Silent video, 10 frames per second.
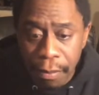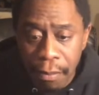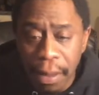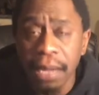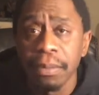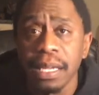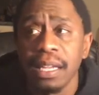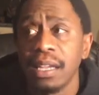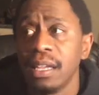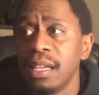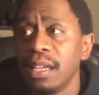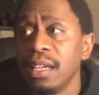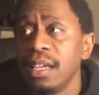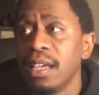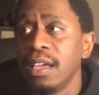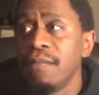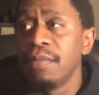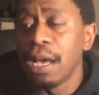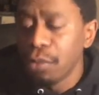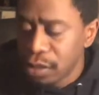maybe
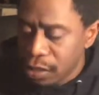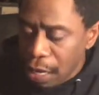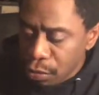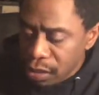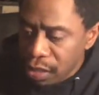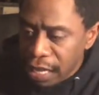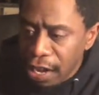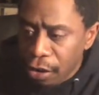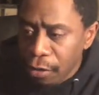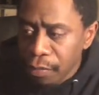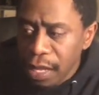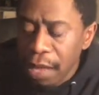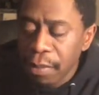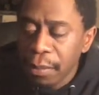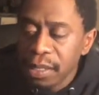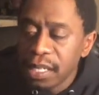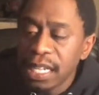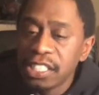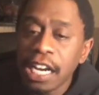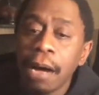that was there and maybe did their
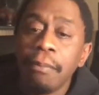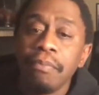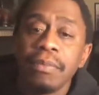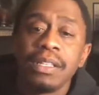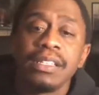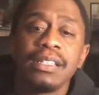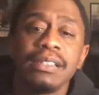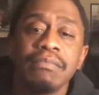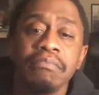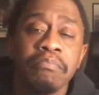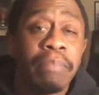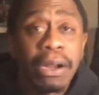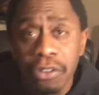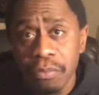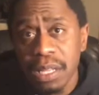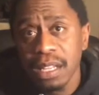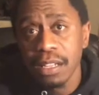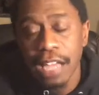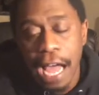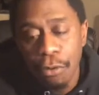job better than me,
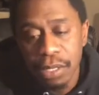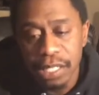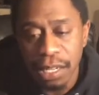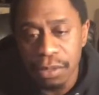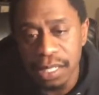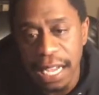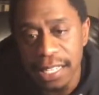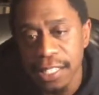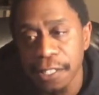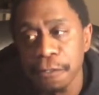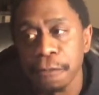I would say it was Scott Seal.